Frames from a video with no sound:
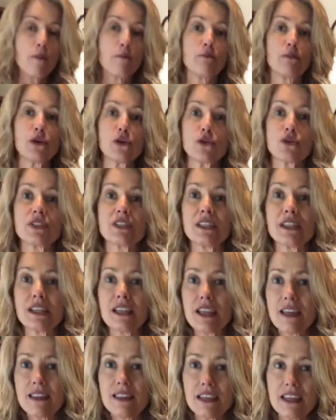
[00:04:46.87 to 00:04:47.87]

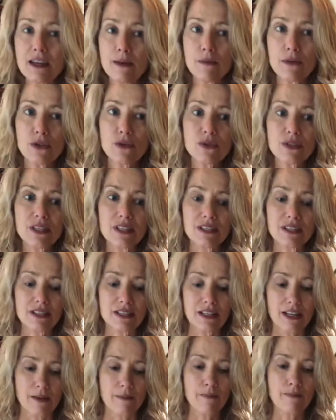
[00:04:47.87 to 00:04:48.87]
boosting the immune
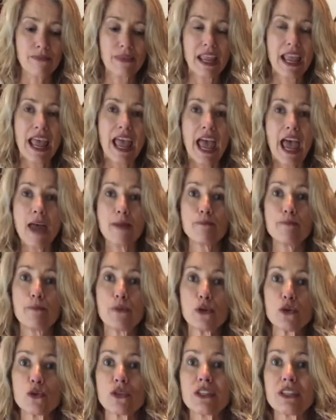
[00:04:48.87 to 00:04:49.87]
system and
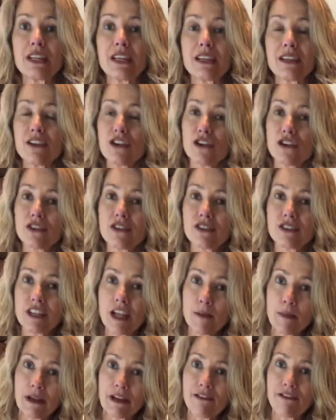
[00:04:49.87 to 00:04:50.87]
boosting your
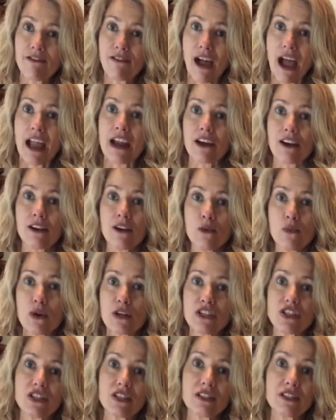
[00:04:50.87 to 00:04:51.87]
stomach fire,
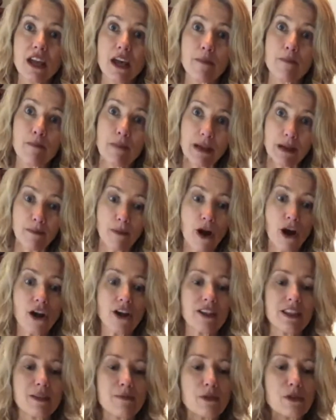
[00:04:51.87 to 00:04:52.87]
which is a big part
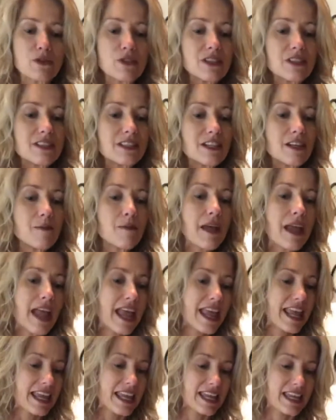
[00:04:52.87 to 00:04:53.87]
of the immune system,
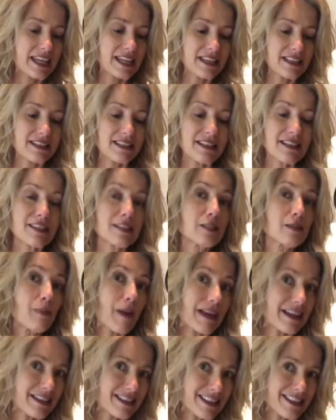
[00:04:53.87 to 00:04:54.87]
is
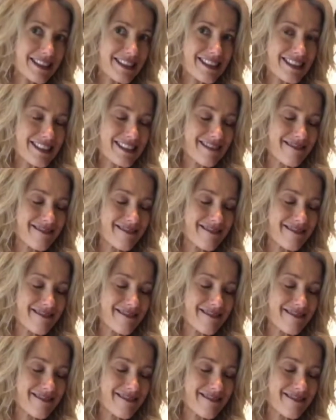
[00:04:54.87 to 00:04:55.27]
spices.